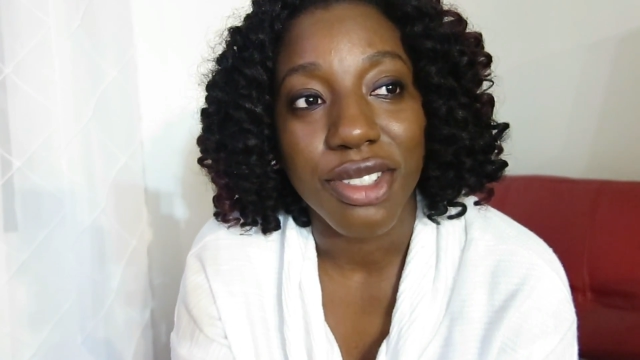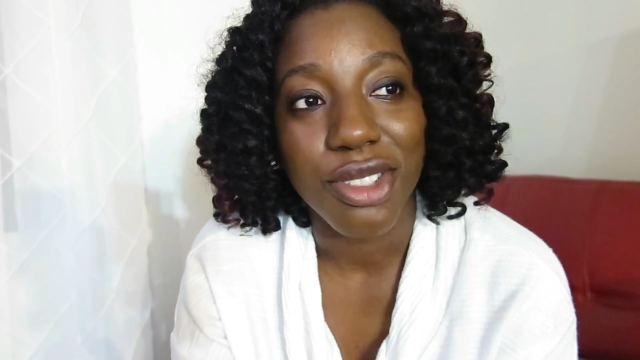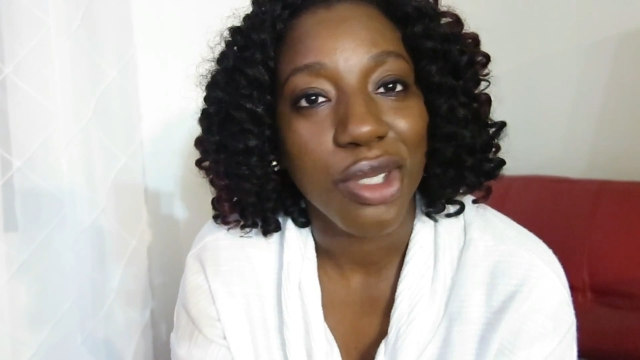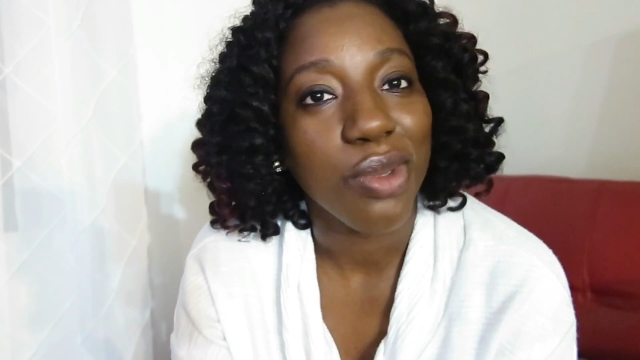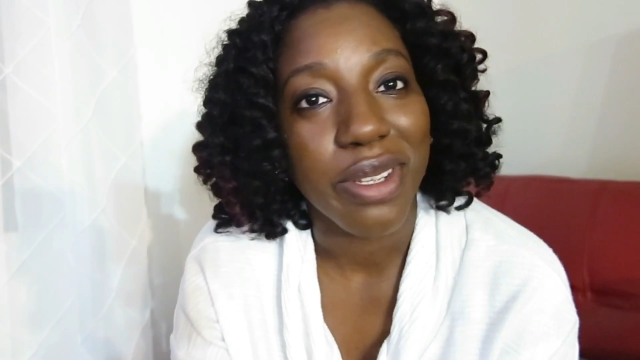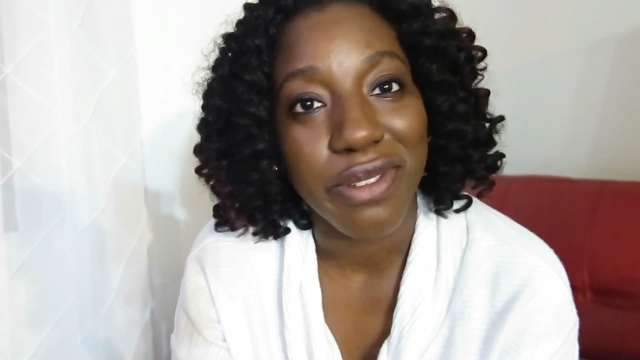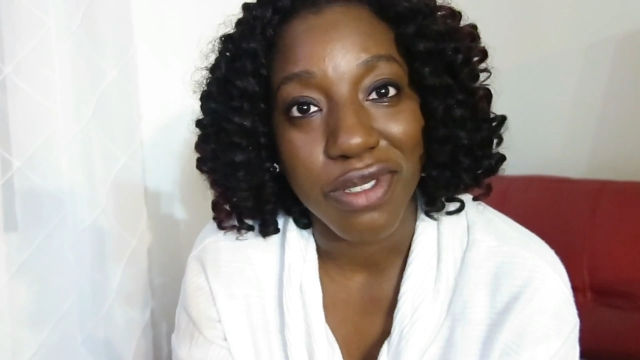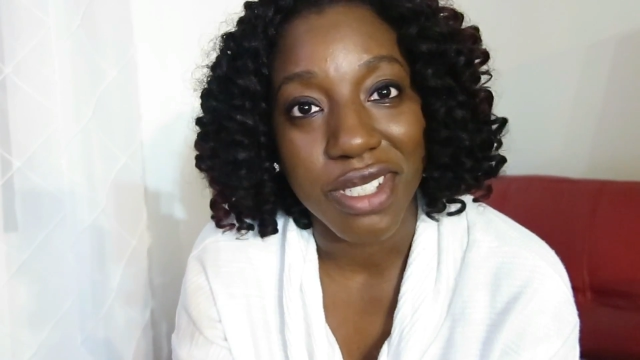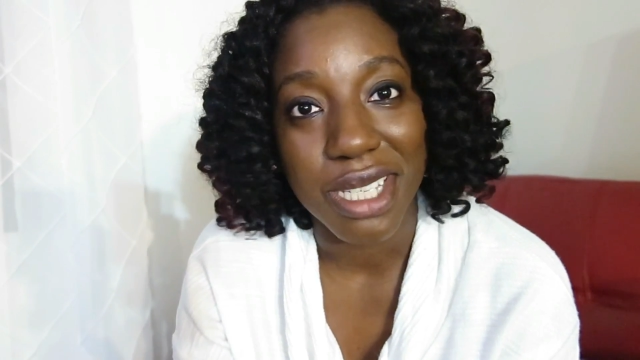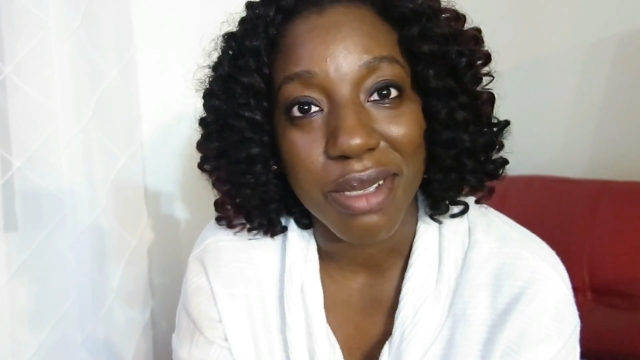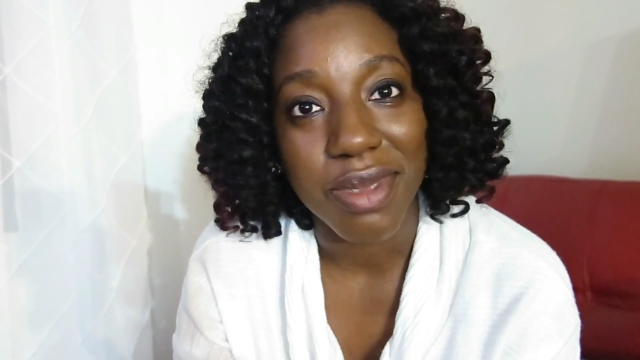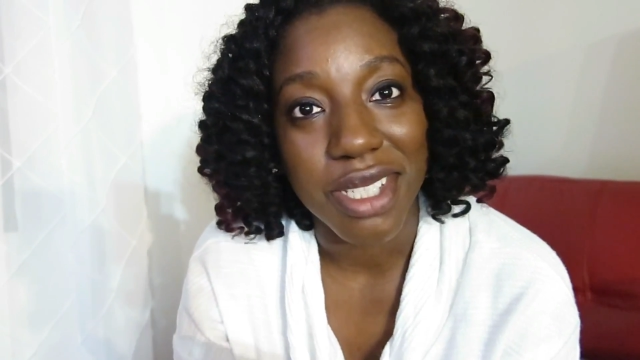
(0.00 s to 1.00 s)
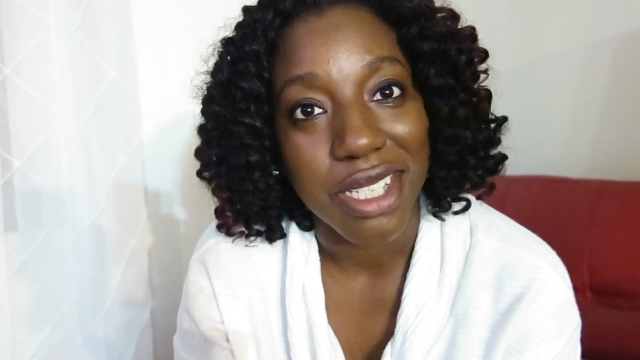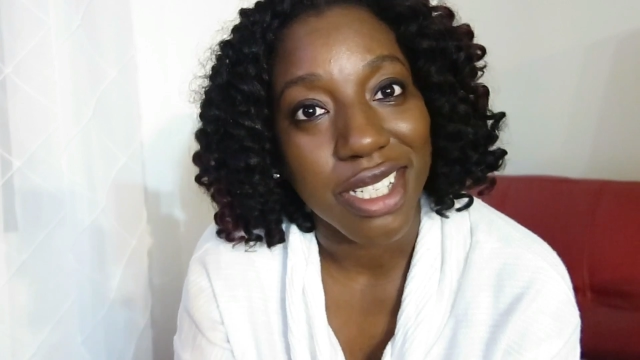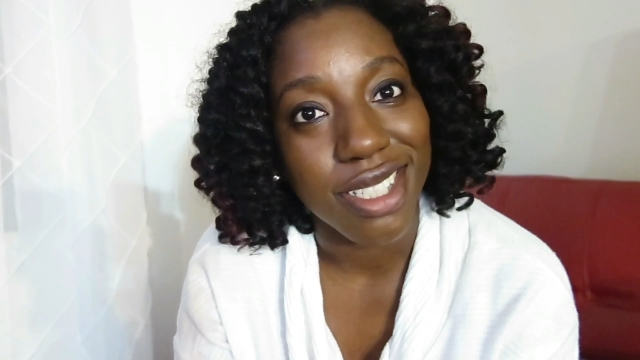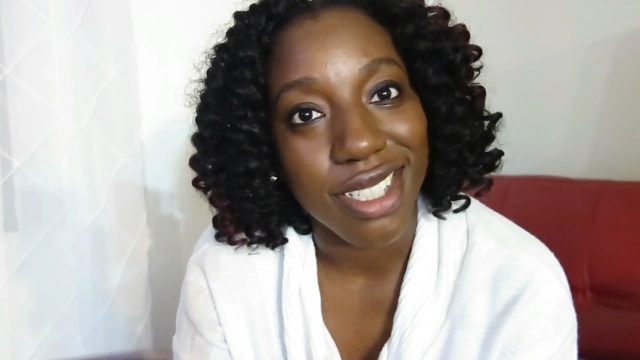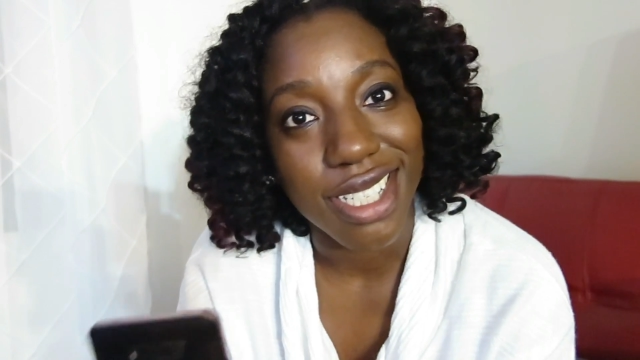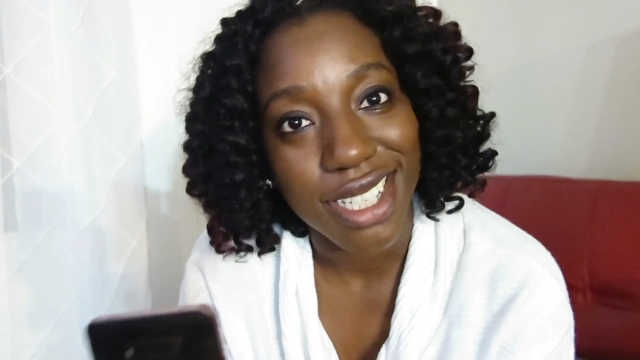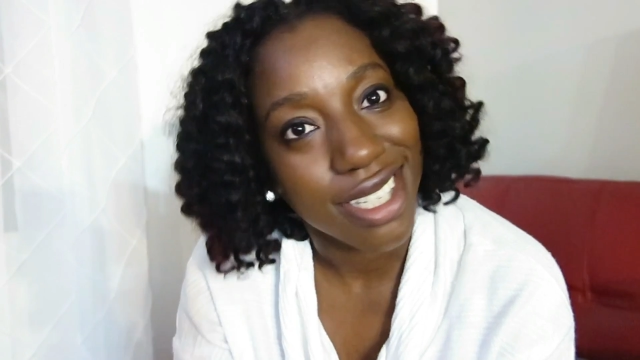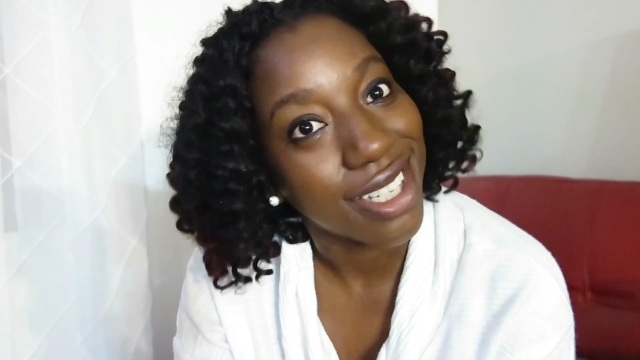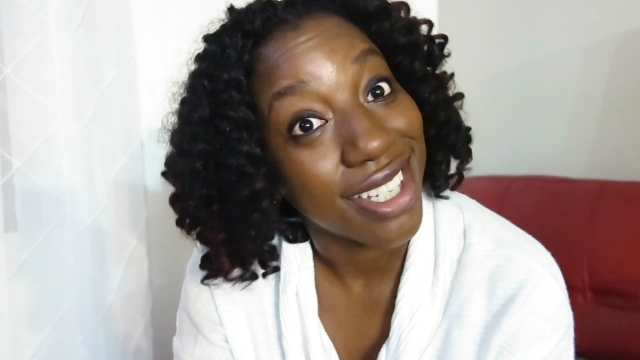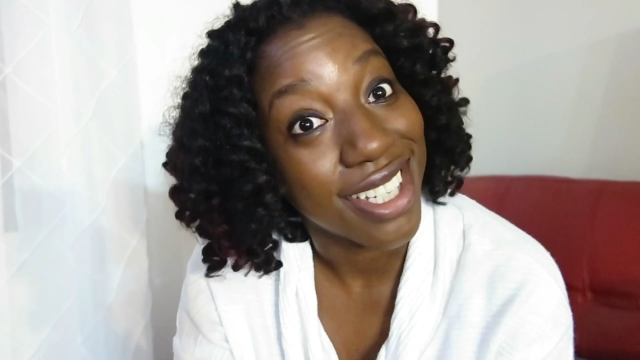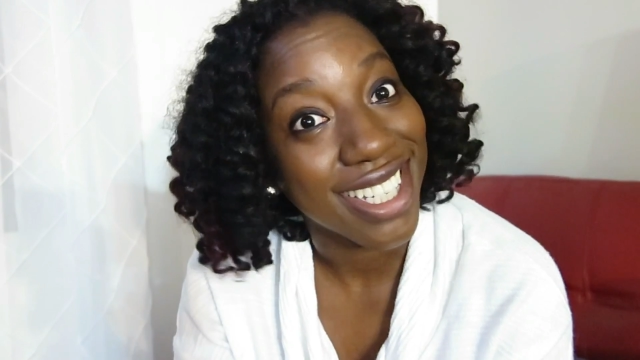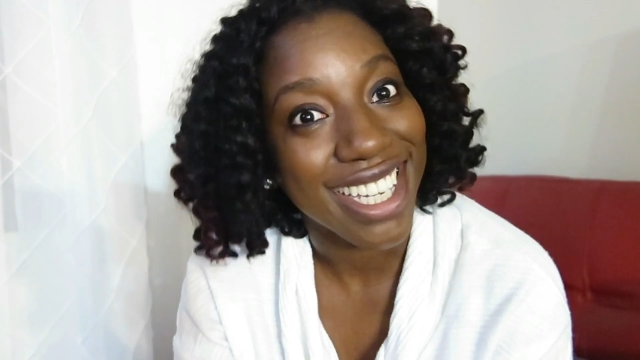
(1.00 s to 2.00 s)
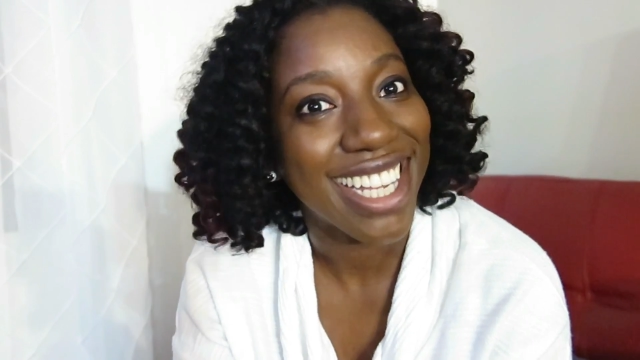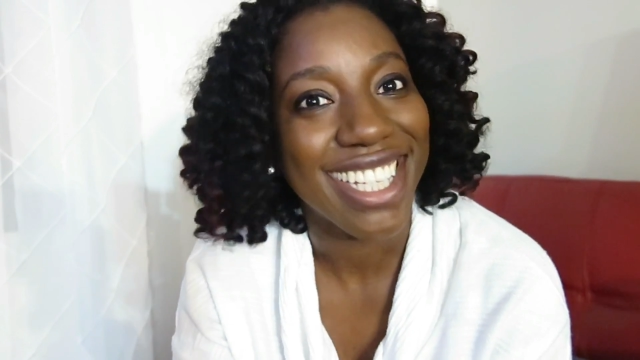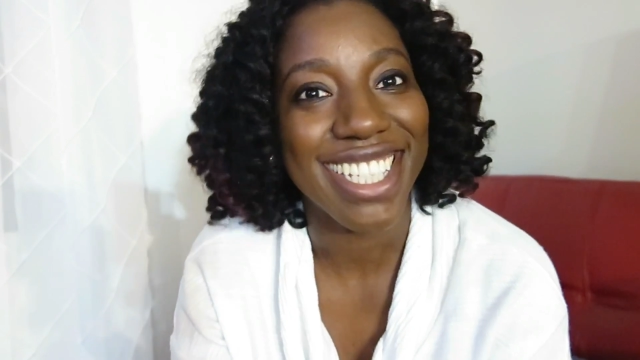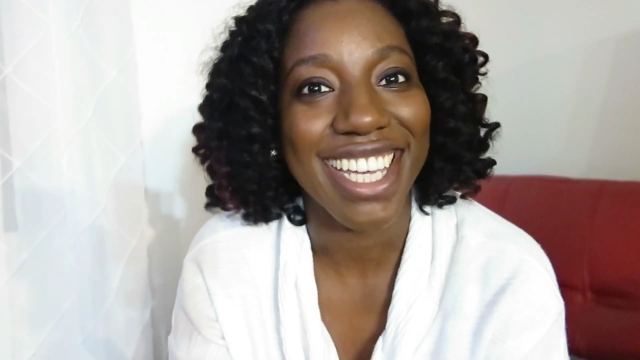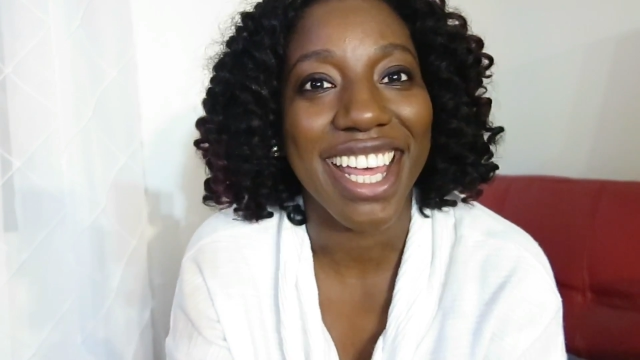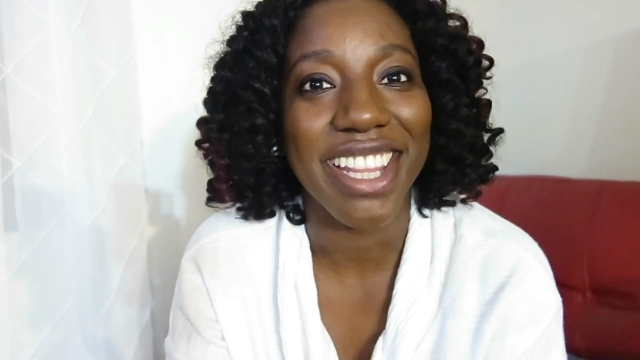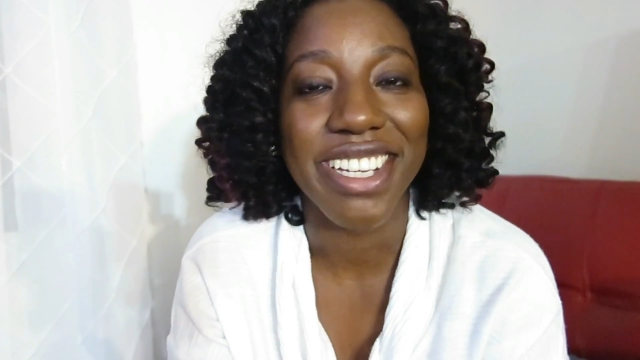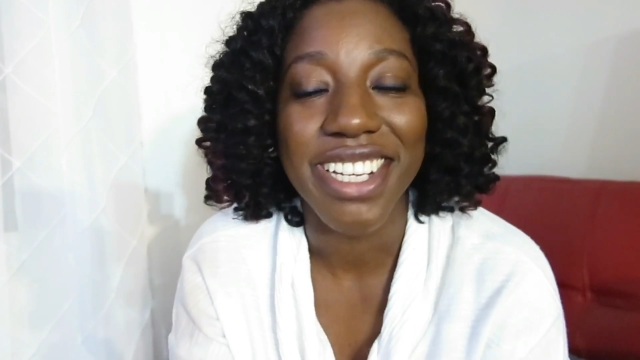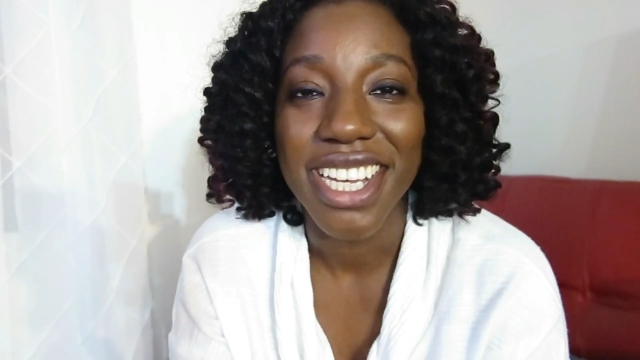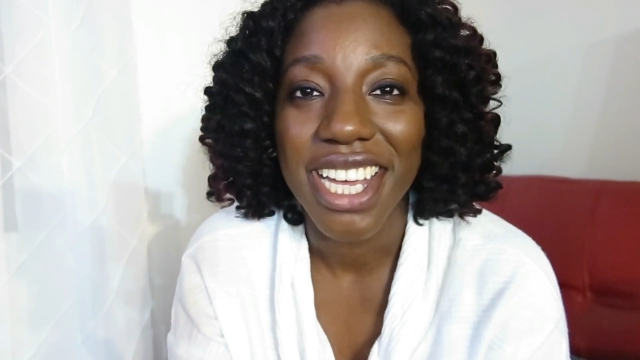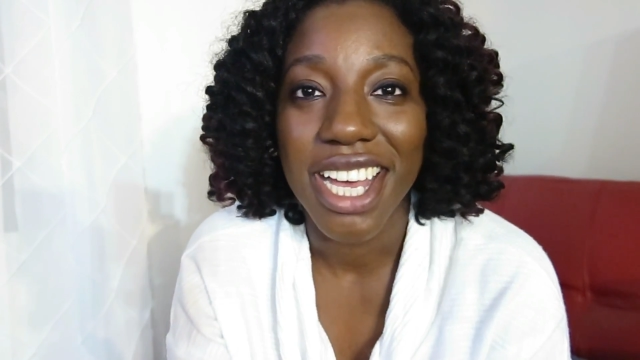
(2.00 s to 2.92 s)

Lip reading: Just waiting for Samsung to get it together.